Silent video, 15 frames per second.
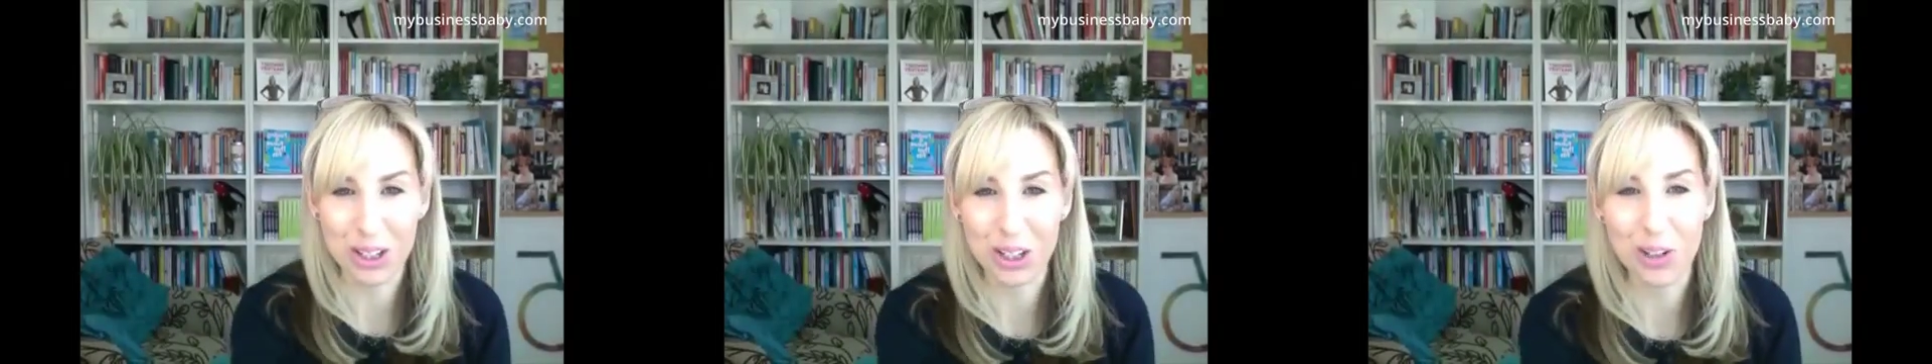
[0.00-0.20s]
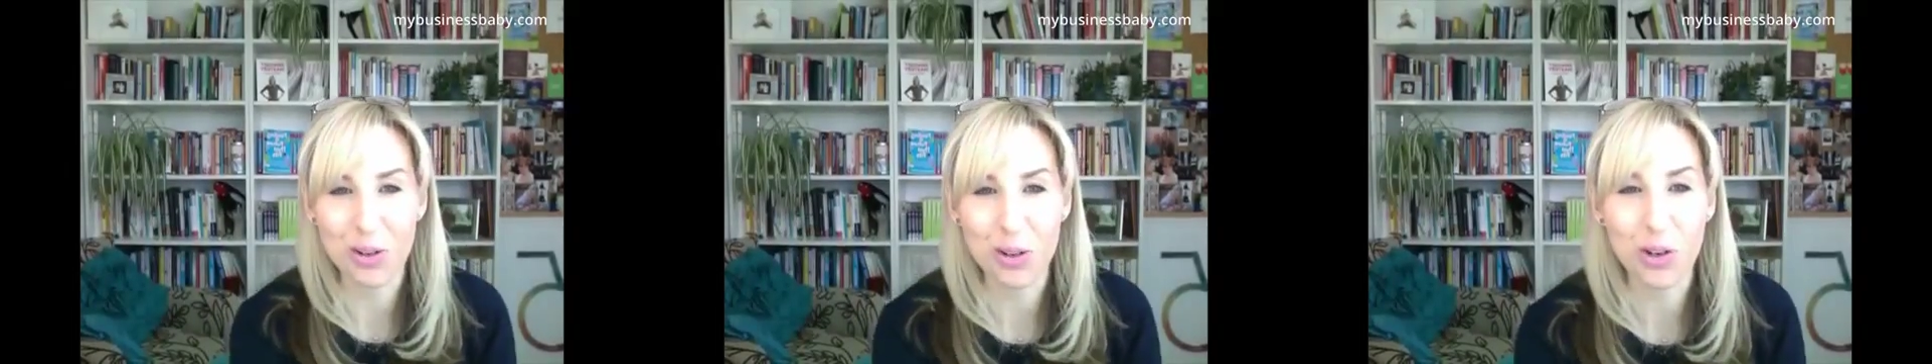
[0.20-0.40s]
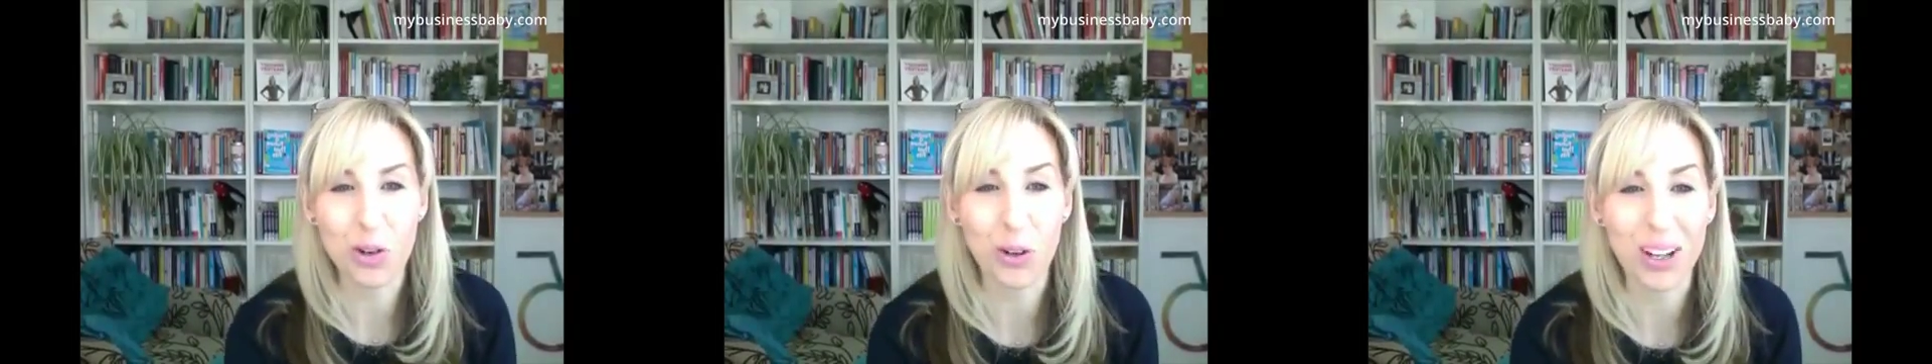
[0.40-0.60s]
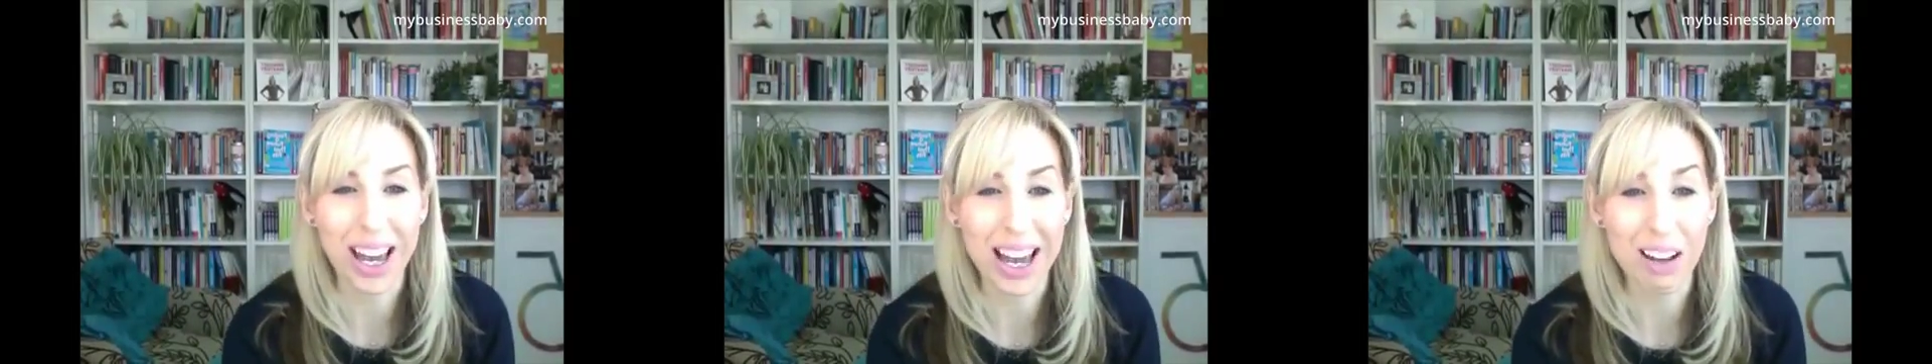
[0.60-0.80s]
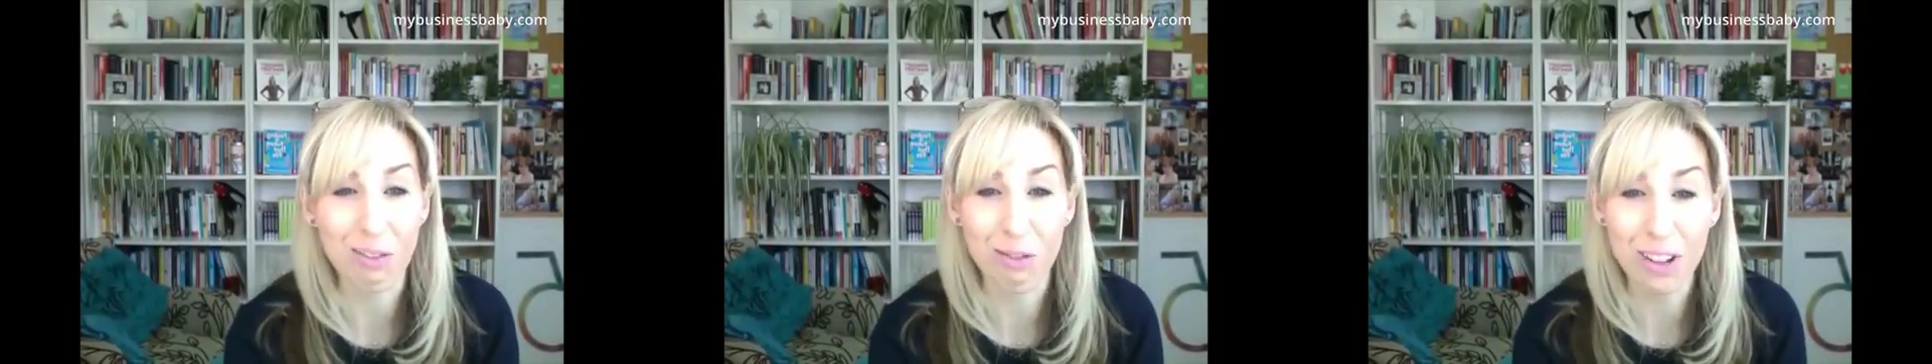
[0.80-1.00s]
to
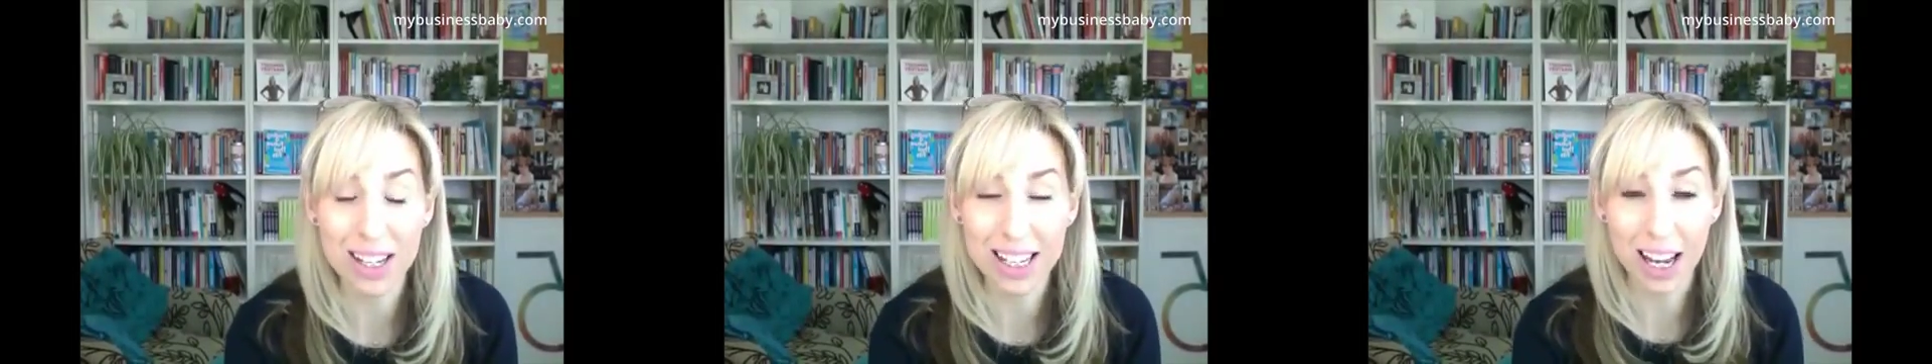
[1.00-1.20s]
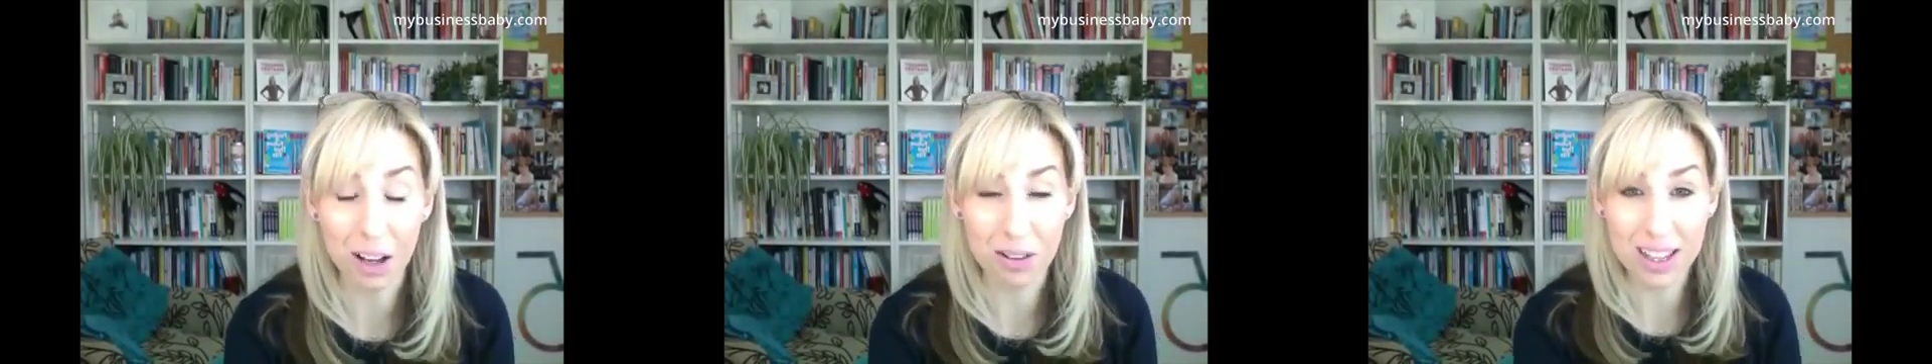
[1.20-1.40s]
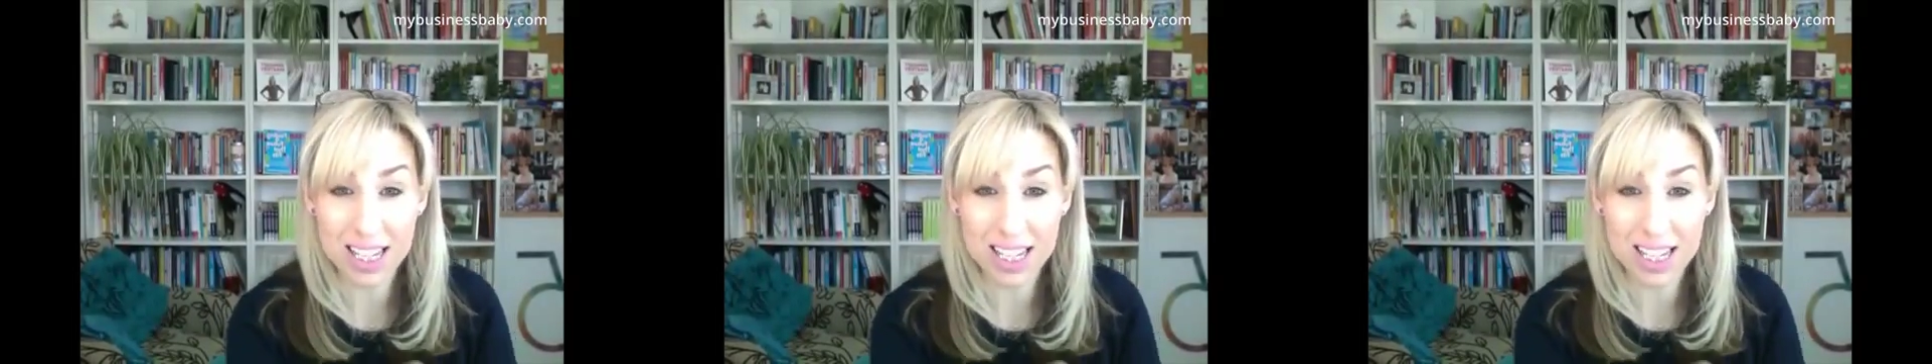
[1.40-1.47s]
create video.